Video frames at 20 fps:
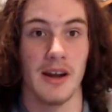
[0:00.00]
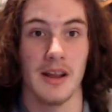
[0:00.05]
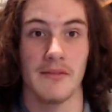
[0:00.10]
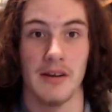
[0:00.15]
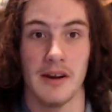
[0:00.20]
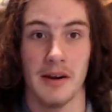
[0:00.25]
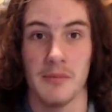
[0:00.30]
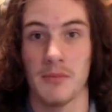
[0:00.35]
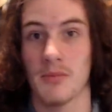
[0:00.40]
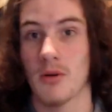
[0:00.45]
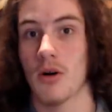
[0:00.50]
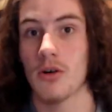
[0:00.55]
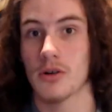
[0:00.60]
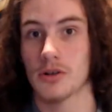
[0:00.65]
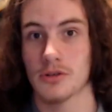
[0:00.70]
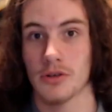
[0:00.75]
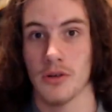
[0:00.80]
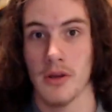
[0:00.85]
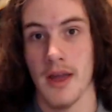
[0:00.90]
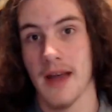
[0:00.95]
Even in
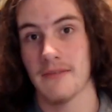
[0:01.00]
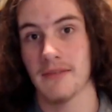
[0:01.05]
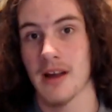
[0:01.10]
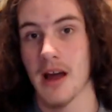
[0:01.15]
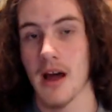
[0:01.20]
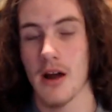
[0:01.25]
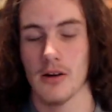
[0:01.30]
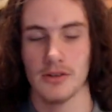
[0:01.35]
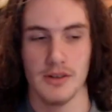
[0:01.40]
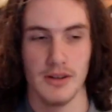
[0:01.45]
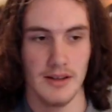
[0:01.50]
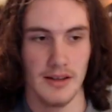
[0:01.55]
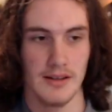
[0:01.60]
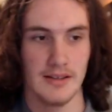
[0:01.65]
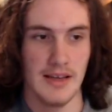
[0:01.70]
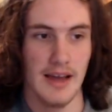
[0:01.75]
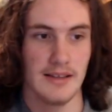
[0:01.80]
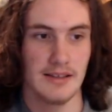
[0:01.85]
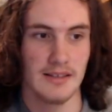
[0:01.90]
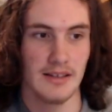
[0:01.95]
Boruto, you have Naruto in the
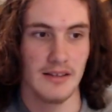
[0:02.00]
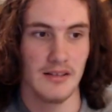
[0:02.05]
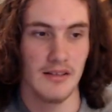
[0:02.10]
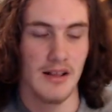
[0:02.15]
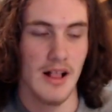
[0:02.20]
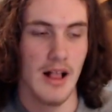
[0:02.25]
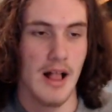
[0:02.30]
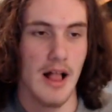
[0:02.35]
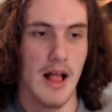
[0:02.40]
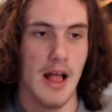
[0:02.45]
title.